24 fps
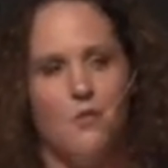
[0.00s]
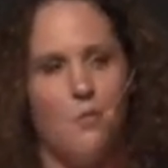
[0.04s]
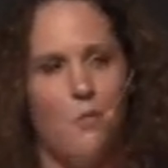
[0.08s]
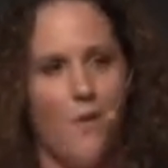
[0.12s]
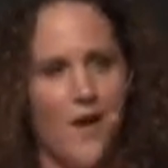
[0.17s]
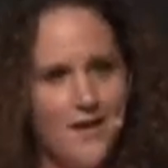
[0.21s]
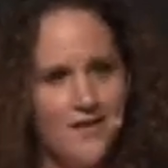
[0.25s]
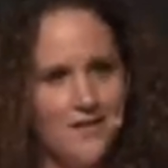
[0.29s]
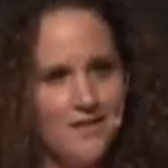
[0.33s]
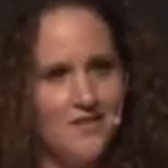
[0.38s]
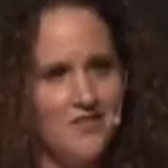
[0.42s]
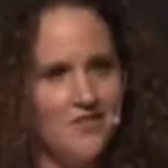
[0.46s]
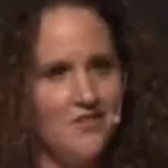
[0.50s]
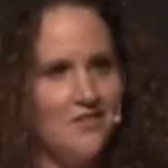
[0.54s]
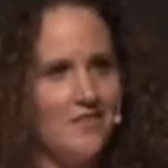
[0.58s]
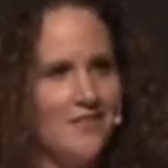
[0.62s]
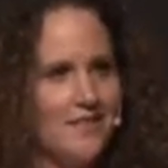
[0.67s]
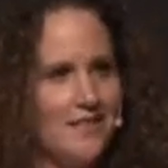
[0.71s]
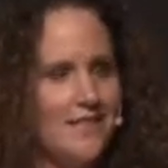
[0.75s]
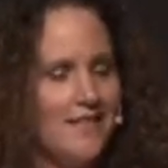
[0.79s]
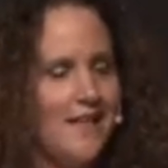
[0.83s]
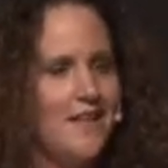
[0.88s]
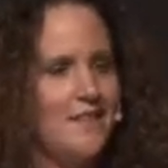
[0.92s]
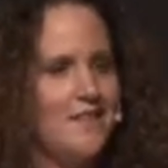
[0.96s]
One
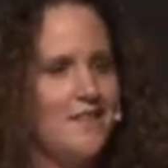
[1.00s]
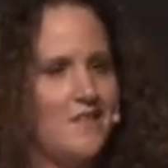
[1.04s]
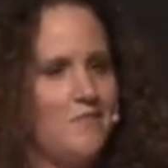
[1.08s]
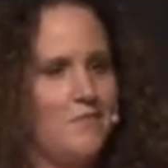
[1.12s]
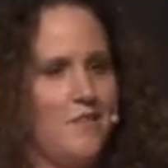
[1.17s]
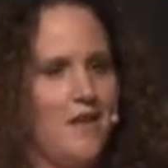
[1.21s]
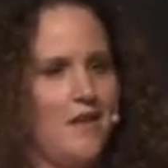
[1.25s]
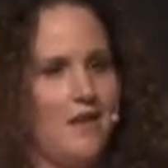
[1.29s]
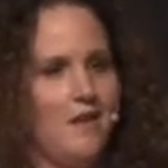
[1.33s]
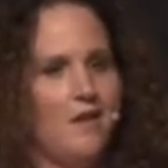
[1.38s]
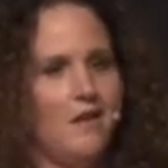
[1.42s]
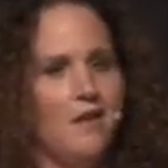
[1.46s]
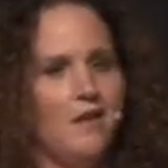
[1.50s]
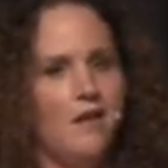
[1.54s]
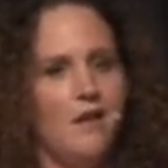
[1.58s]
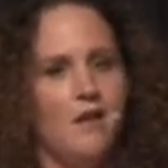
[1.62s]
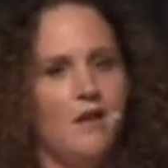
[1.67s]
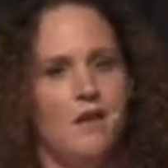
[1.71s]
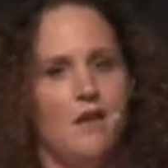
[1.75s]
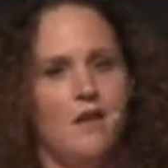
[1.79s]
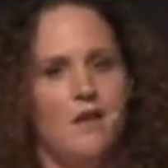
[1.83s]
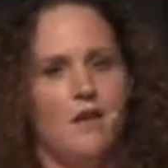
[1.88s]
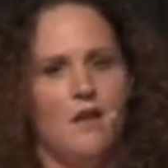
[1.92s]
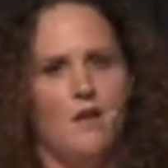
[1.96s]
student said to me,
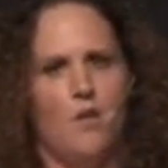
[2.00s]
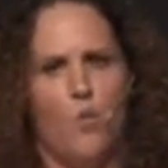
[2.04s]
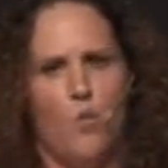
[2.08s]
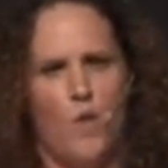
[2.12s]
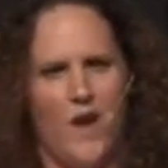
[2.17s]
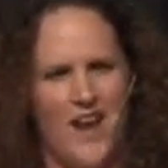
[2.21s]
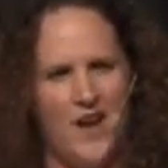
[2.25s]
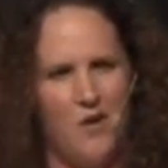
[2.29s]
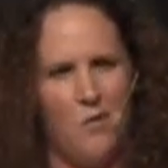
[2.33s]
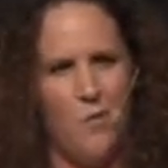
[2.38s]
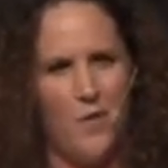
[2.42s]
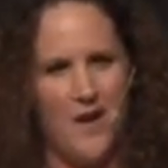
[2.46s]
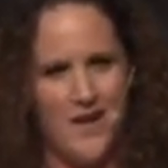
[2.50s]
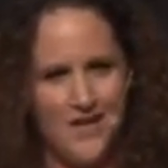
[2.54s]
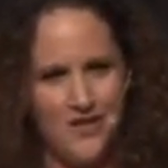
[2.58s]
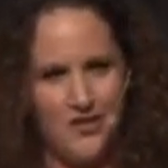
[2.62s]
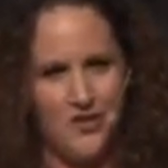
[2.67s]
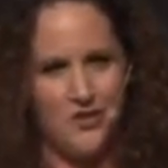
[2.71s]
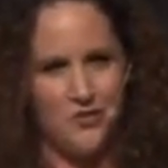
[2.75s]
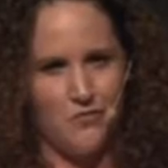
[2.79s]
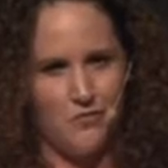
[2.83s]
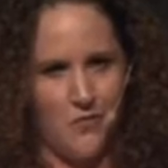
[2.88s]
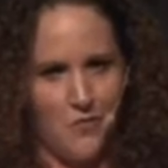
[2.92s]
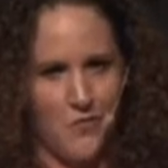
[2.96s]
when I win a
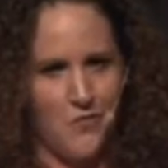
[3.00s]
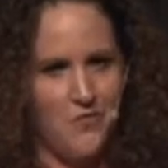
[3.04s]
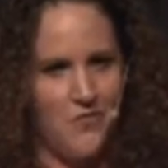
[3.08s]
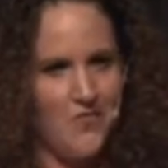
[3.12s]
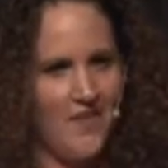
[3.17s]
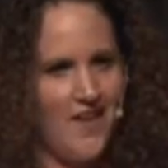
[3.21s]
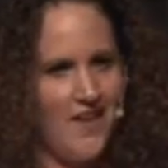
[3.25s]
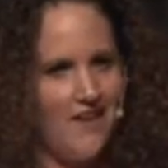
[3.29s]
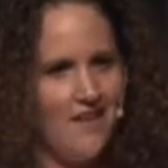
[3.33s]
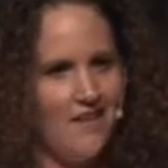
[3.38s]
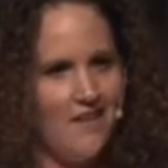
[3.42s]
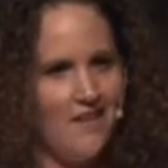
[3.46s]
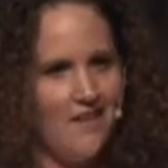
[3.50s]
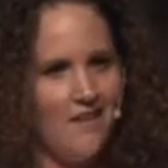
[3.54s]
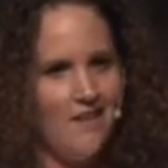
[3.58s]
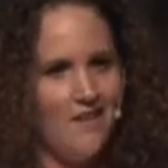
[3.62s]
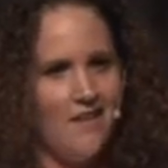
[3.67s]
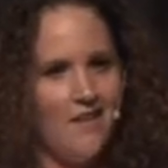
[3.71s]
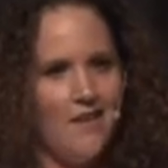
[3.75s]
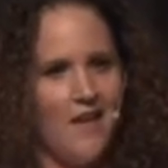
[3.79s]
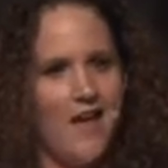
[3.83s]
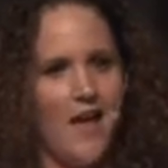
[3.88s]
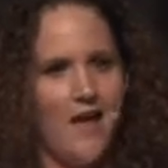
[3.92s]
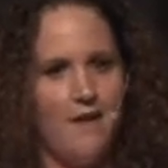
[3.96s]
trophy,
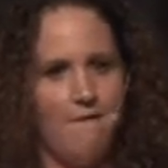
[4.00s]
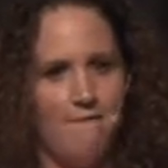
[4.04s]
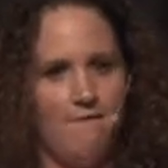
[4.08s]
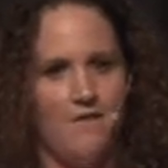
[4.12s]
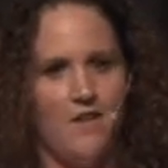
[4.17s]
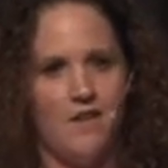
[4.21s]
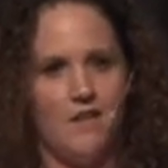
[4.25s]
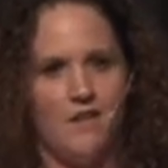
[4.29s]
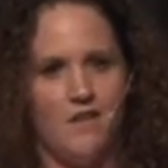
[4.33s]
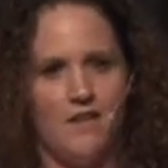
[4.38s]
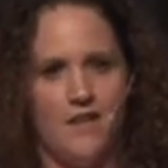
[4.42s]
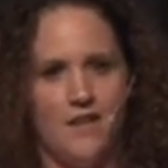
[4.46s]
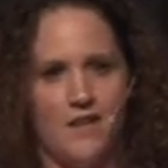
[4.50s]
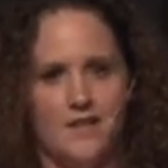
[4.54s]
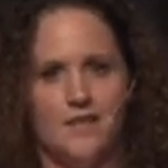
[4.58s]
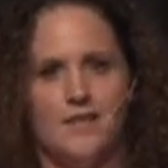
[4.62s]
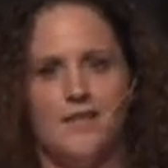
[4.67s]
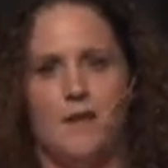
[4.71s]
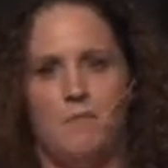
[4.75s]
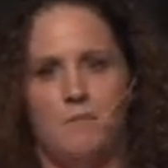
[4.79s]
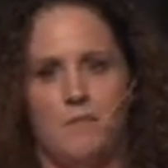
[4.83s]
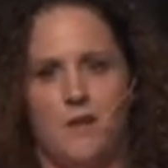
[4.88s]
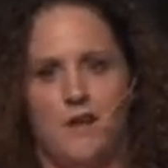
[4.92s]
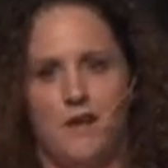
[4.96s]
I feel
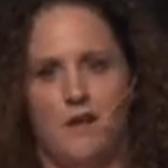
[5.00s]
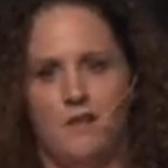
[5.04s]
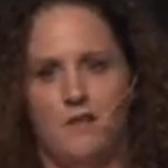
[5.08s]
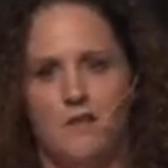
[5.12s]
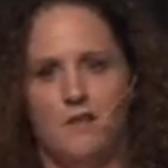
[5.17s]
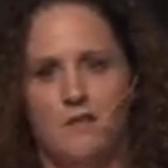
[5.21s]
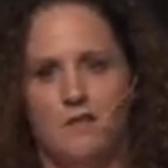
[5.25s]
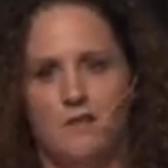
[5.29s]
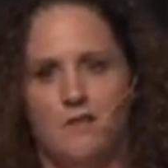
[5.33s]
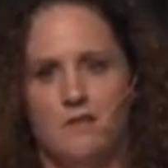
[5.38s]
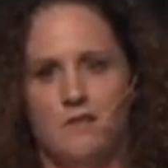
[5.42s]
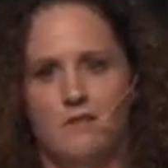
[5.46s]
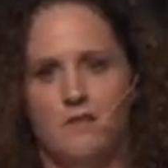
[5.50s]
accepted.